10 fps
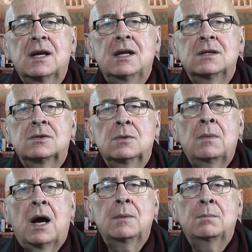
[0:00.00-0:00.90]
into
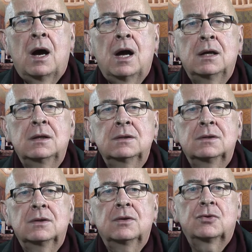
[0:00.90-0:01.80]
my mind
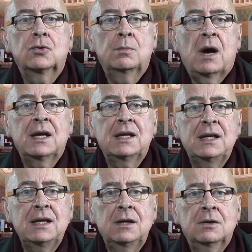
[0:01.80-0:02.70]
through my
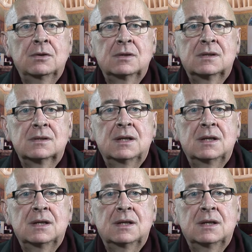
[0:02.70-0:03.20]
ears.